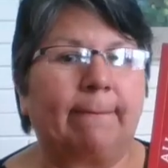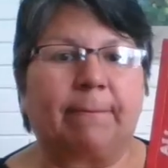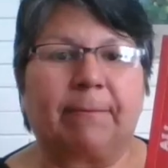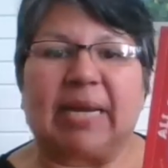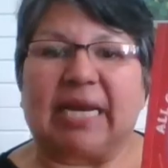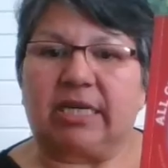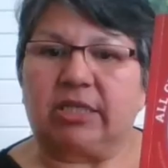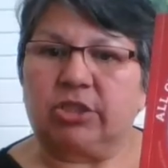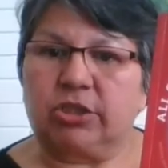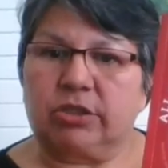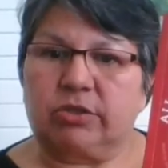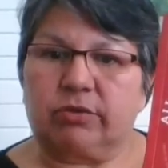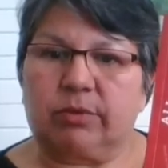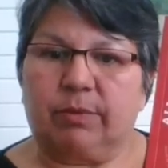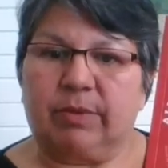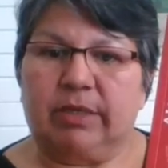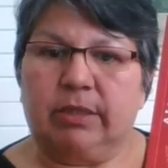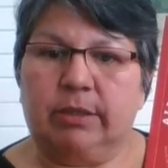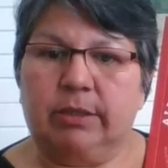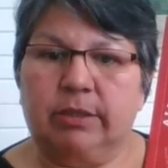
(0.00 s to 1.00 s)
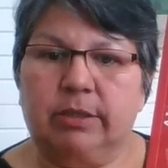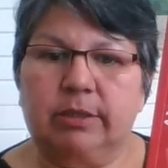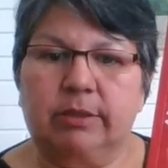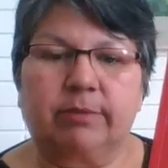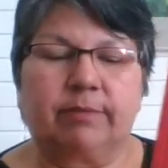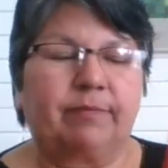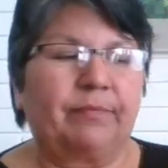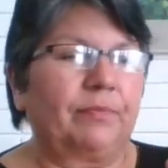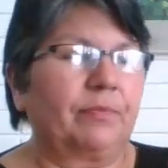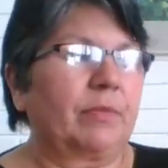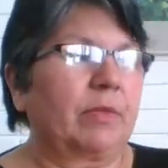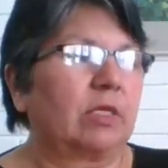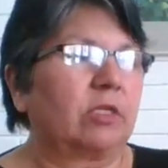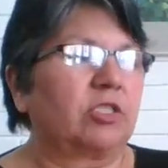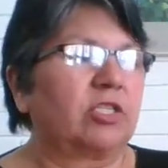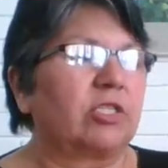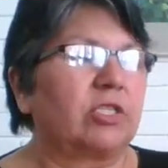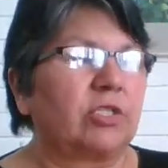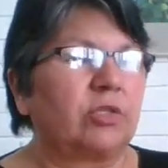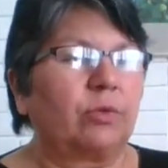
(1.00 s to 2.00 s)
pages from it,
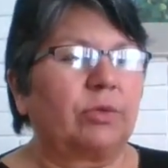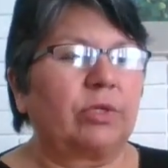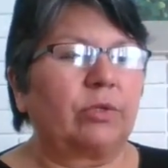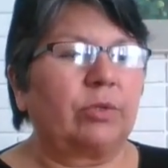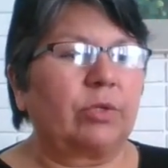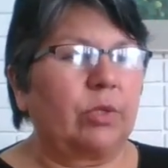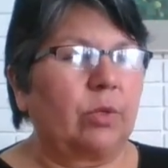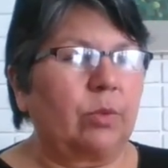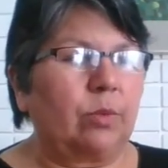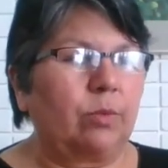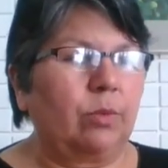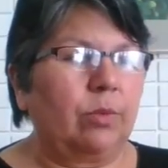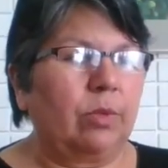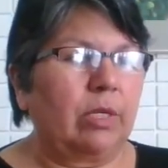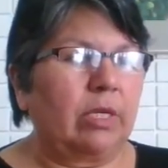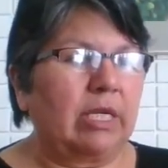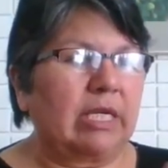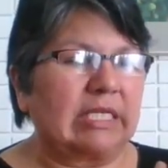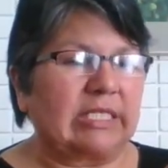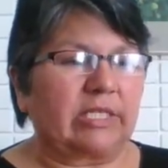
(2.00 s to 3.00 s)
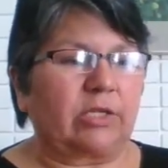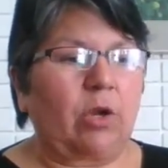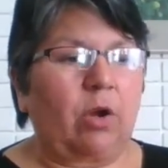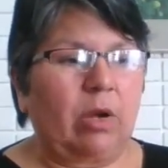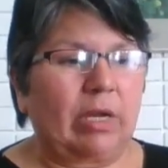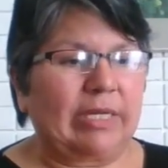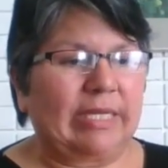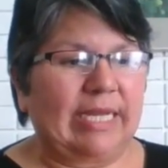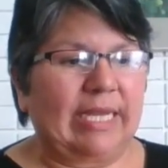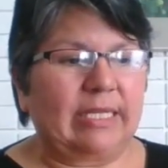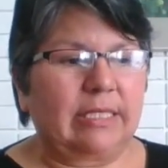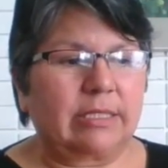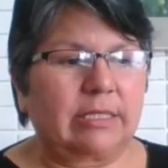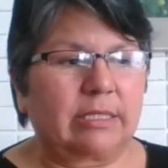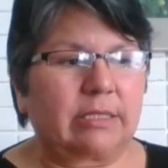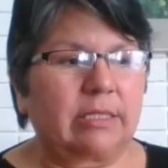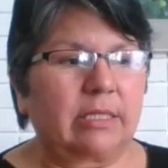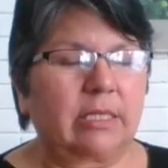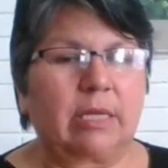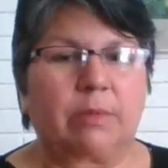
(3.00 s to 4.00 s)
just so you know its
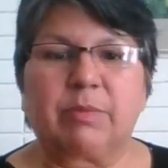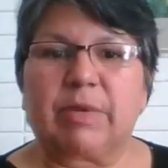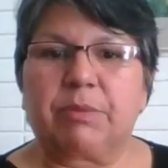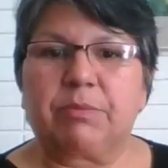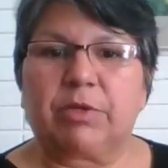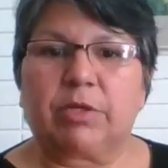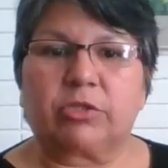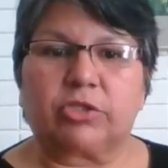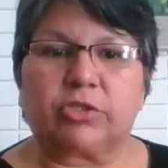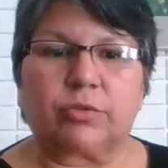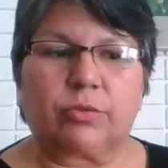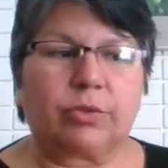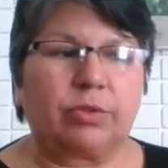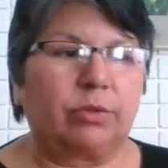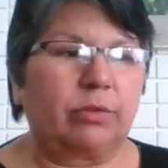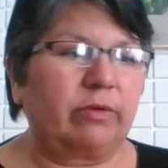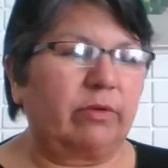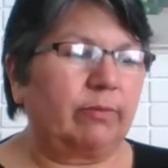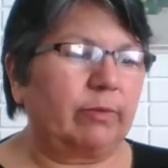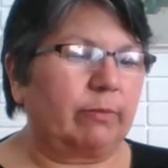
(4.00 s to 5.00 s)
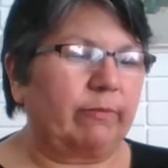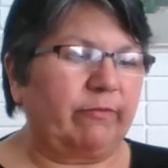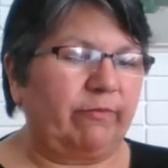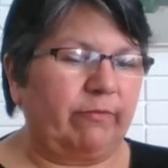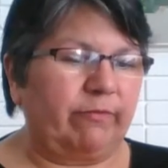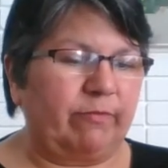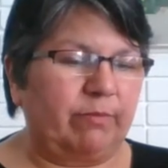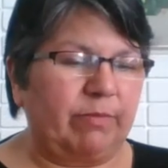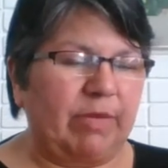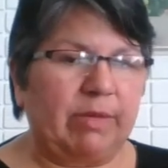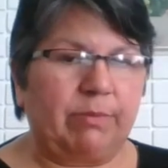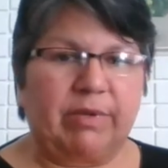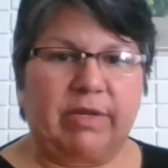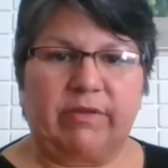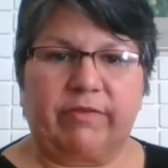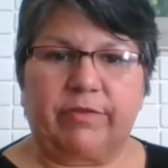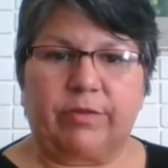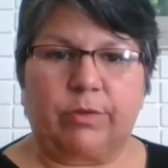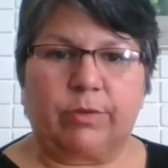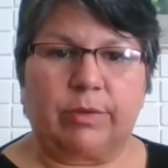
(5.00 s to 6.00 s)
contents, and maybe I'll show you maybe
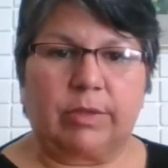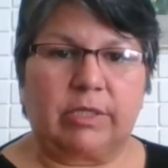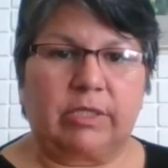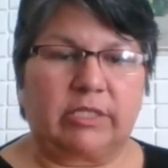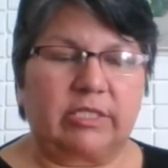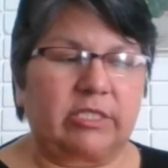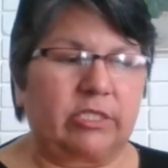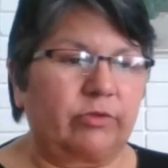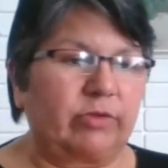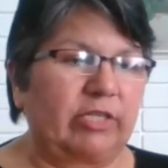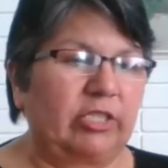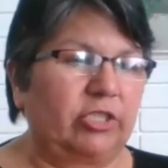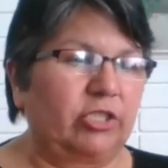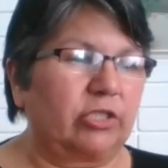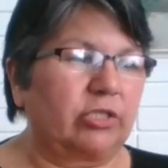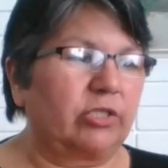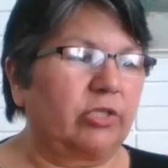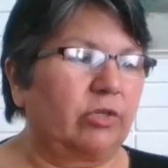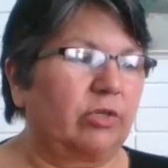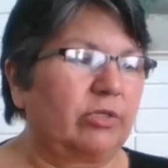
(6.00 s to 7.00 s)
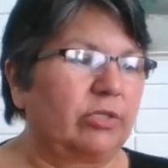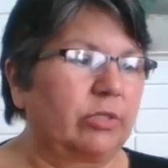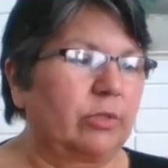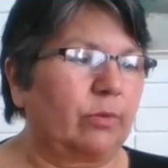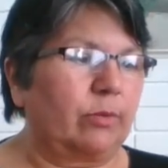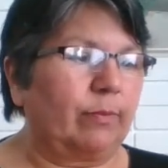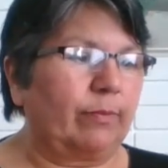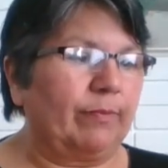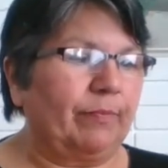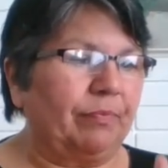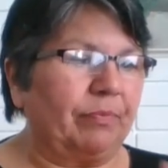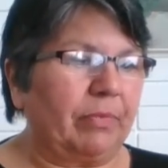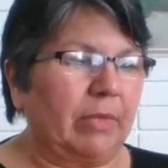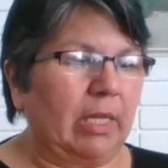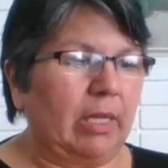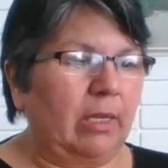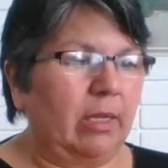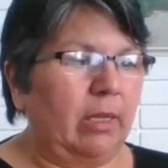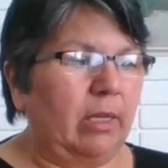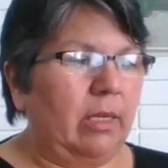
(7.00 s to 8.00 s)
a few illustrations also.
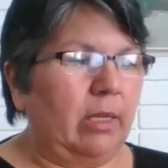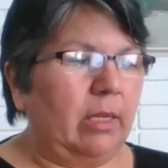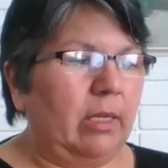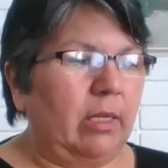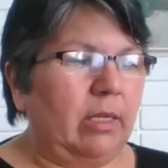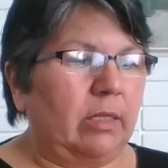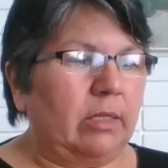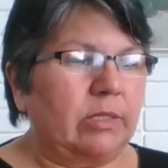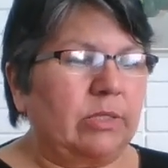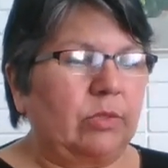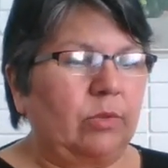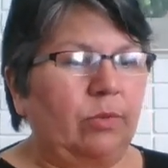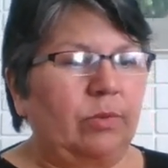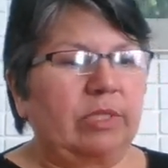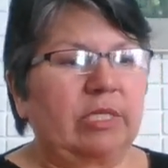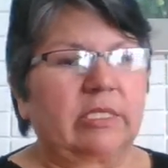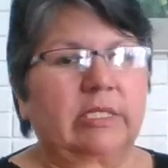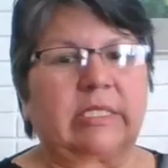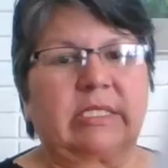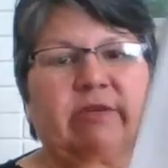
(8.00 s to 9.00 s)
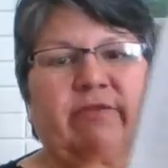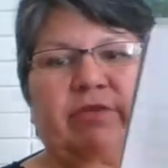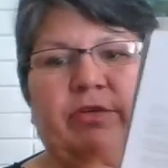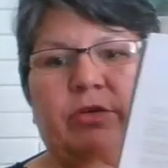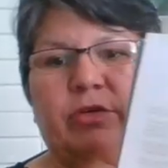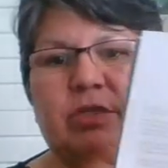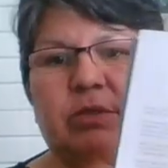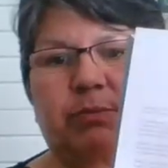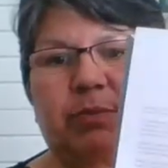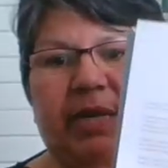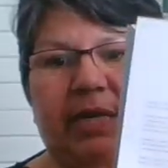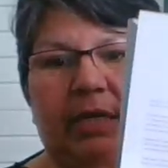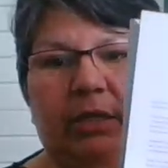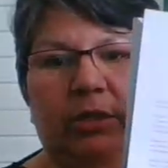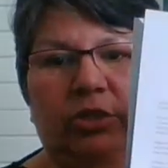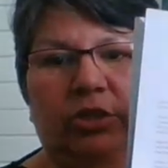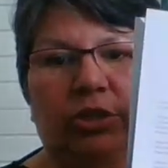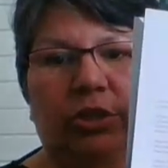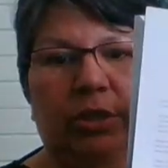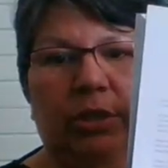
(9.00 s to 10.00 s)
So this is the first
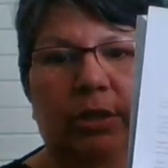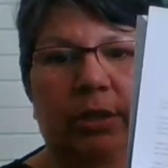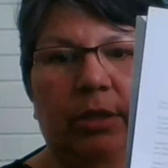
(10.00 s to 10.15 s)
page,